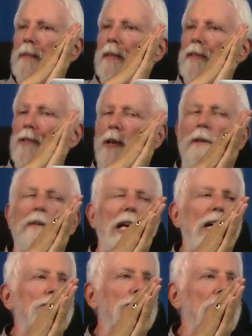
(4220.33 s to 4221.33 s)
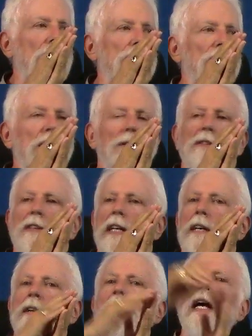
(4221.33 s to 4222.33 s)
start of the astrological
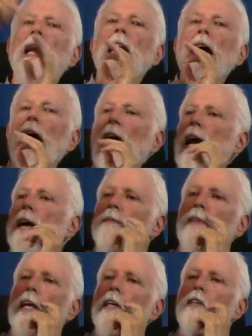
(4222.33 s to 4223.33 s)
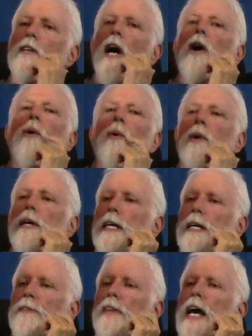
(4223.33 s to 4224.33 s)
year, and they go
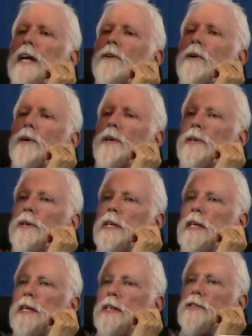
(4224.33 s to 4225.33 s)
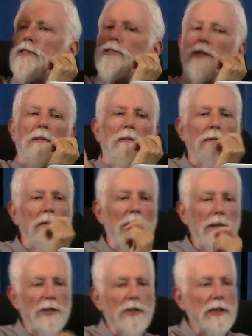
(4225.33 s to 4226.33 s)
in that order. Well,
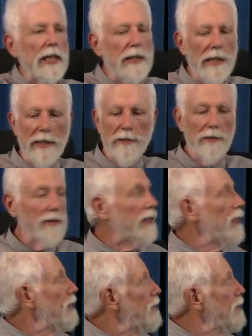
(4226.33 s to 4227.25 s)
just like this, see?